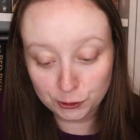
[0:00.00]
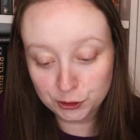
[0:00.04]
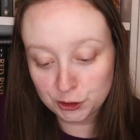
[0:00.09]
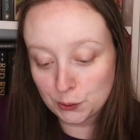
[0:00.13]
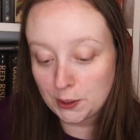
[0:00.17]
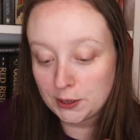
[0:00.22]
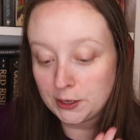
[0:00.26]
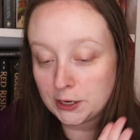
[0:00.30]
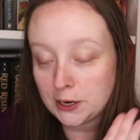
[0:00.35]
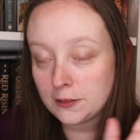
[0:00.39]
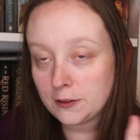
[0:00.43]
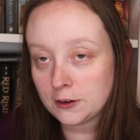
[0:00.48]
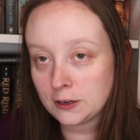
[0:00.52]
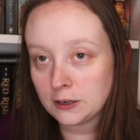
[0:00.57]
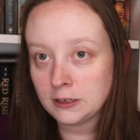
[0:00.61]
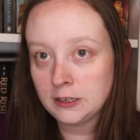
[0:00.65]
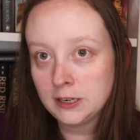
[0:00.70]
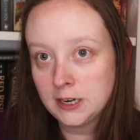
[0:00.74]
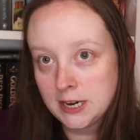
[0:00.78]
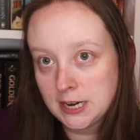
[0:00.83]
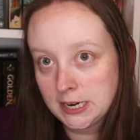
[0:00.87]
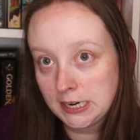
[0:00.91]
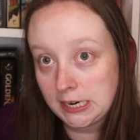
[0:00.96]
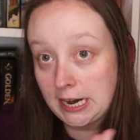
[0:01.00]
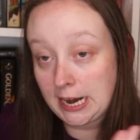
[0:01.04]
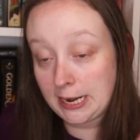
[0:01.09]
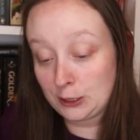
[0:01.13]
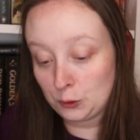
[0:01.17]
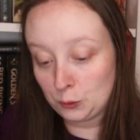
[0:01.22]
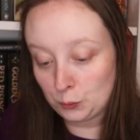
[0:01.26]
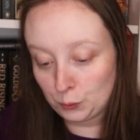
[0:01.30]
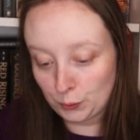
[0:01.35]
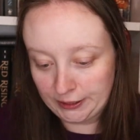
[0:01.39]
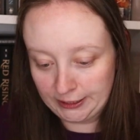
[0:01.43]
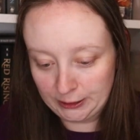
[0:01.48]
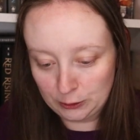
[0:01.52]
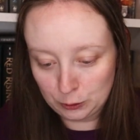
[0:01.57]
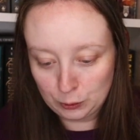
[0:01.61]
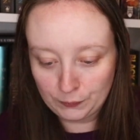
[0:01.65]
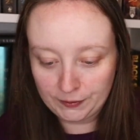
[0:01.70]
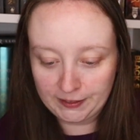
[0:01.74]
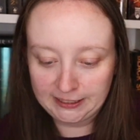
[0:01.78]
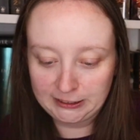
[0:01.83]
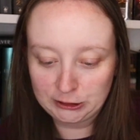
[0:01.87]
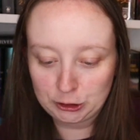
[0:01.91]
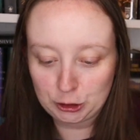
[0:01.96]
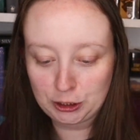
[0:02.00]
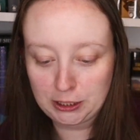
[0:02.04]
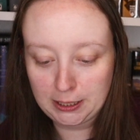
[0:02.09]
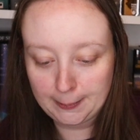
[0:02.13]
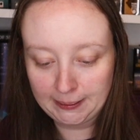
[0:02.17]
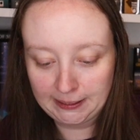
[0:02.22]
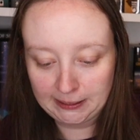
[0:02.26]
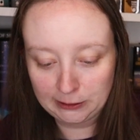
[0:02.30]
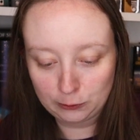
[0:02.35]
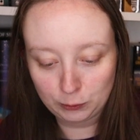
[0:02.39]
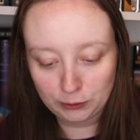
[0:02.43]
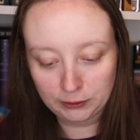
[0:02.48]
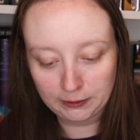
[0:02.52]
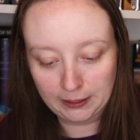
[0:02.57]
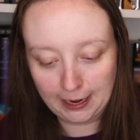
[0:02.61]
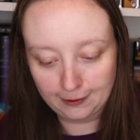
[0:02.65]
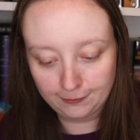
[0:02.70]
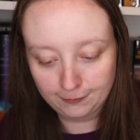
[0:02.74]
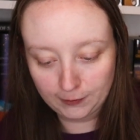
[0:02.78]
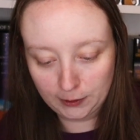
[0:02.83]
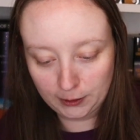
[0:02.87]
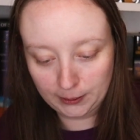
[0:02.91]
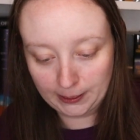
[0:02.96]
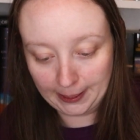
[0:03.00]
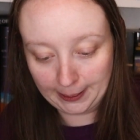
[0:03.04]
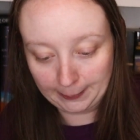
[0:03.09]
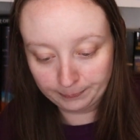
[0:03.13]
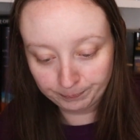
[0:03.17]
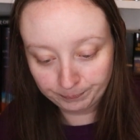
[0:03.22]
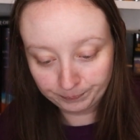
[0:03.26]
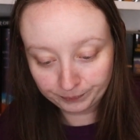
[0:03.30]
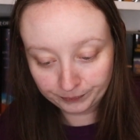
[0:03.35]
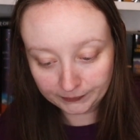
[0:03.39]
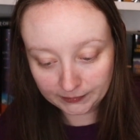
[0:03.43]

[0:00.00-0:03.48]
So, another kind of real things are coming in real life. Okay.